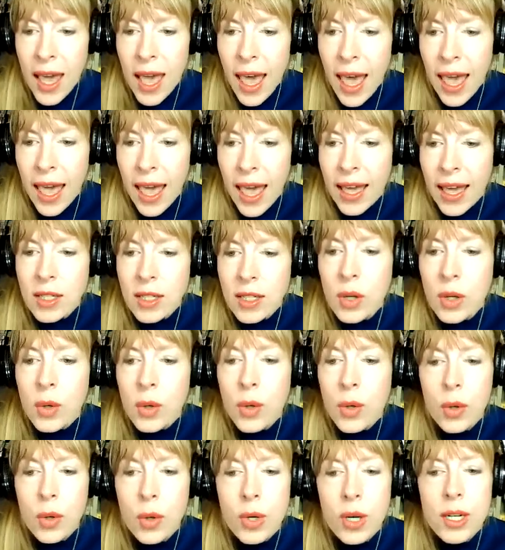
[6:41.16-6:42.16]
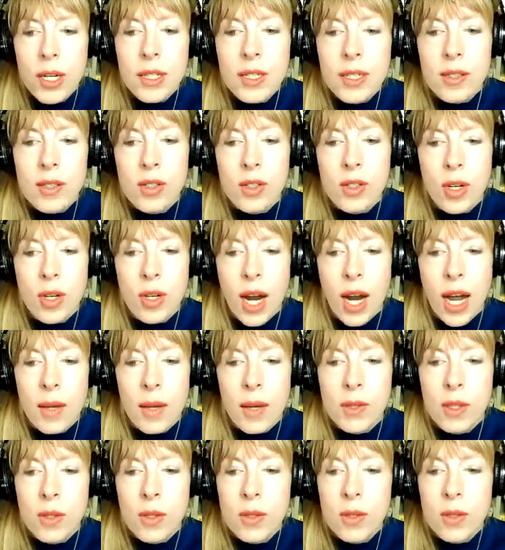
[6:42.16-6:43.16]
and/or
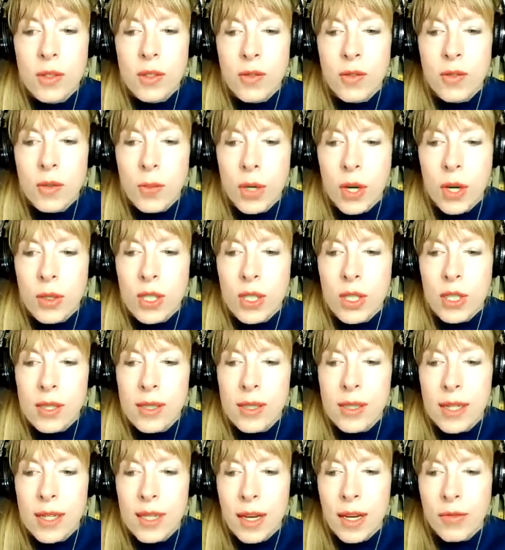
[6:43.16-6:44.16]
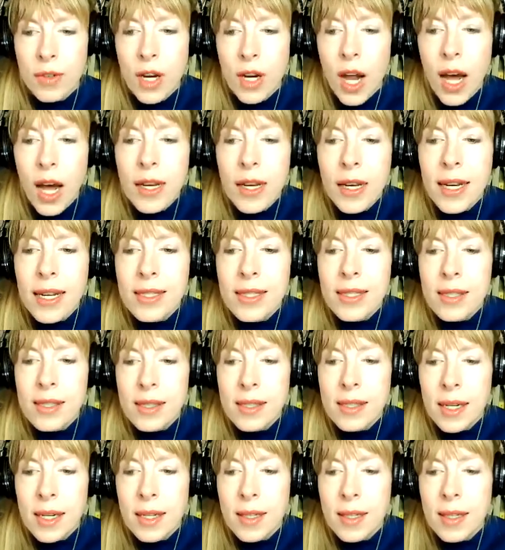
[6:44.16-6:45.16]
describes use of approaches that have not
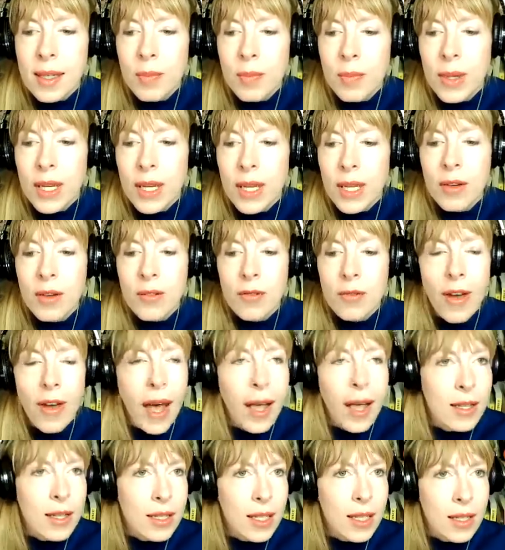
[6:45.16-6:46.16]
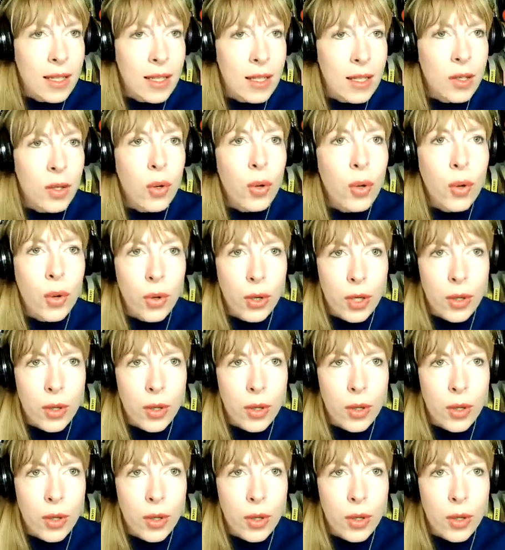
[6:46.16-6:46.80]
necessarily been validated or